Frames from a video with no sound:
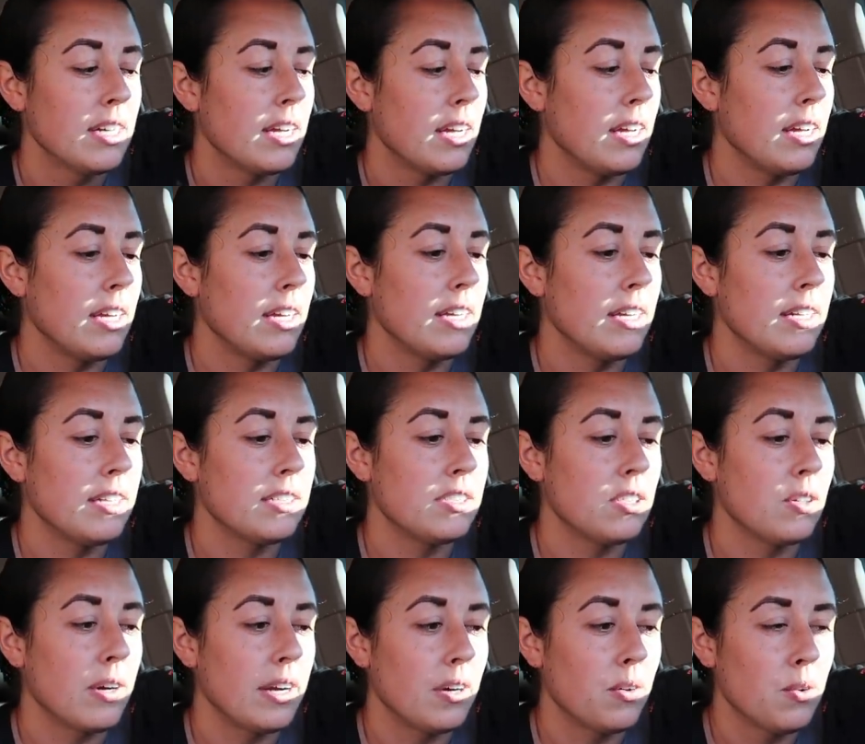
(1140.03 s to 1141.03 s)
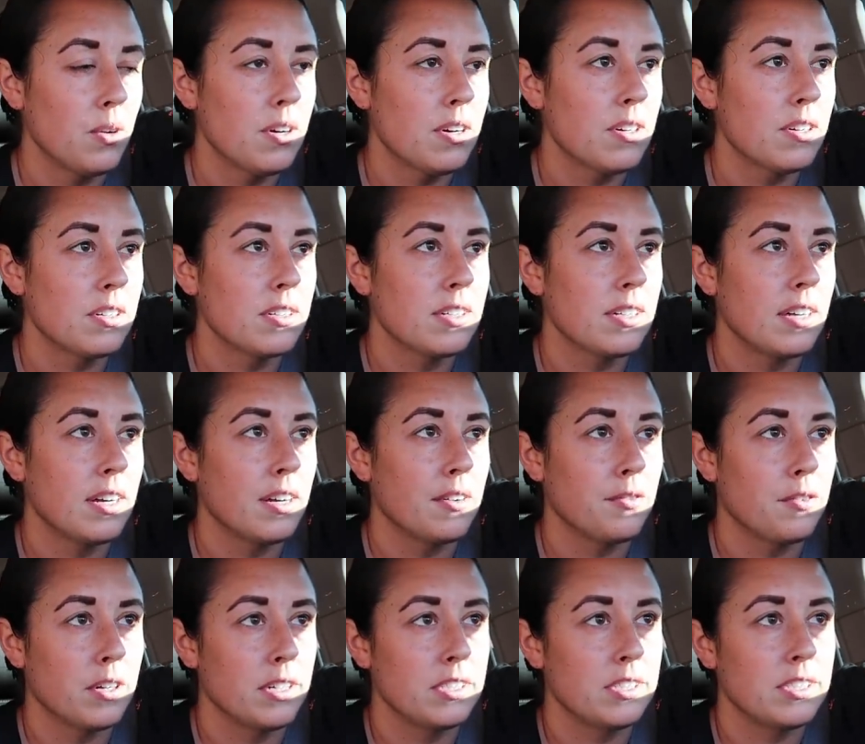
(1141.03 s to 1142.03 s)
And so I ordered,
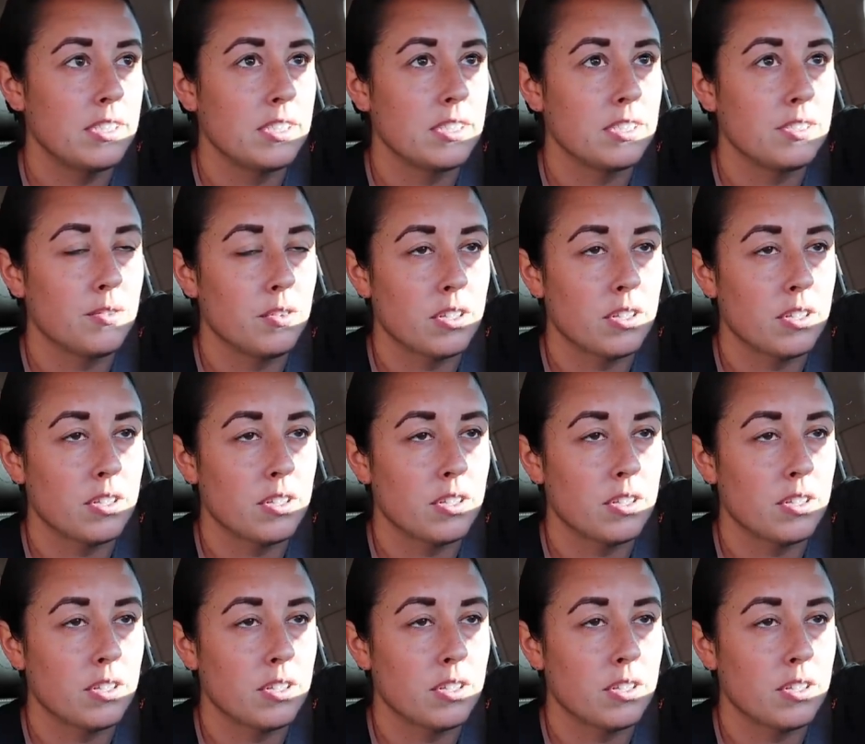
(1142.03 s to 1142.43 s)
for instance,